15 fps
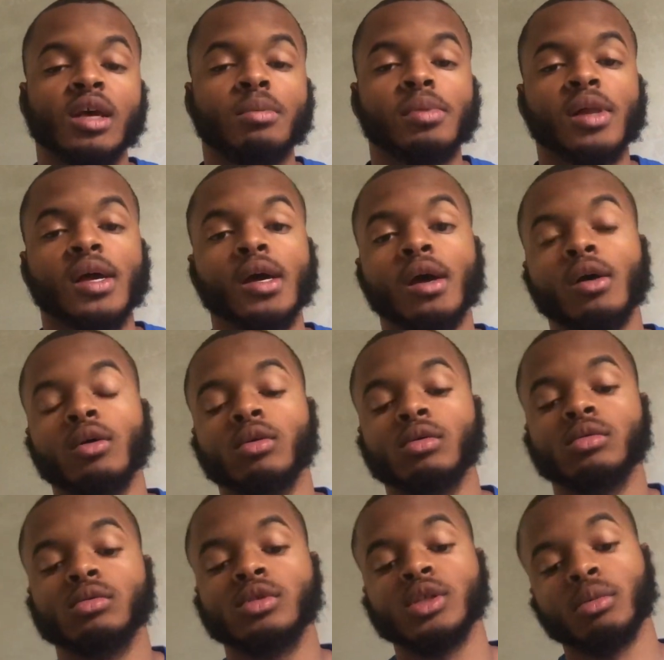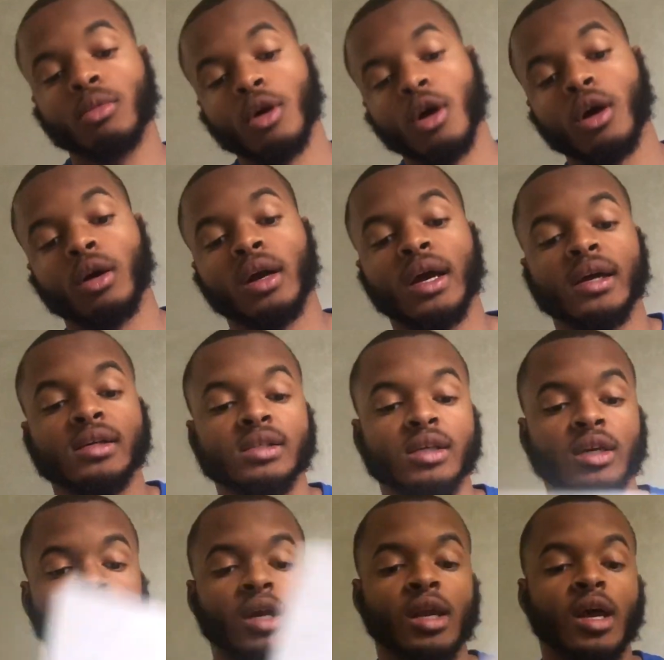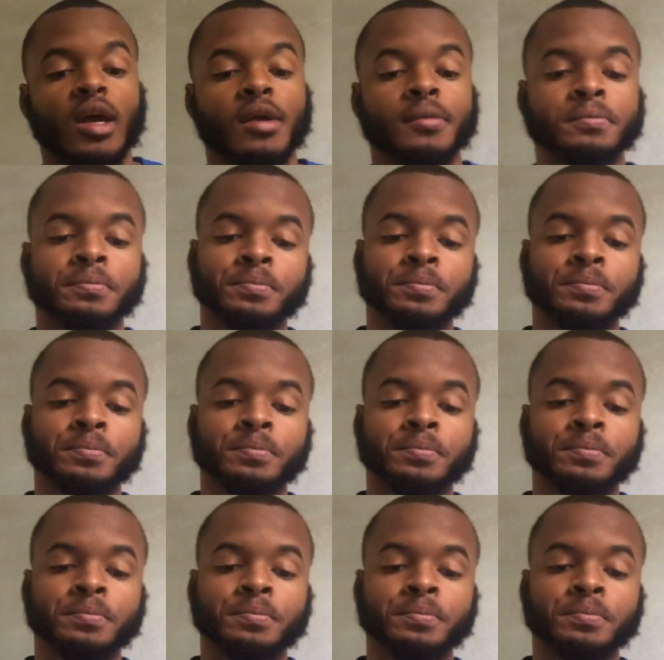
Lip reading: They play on tomorrow night, Sunday night.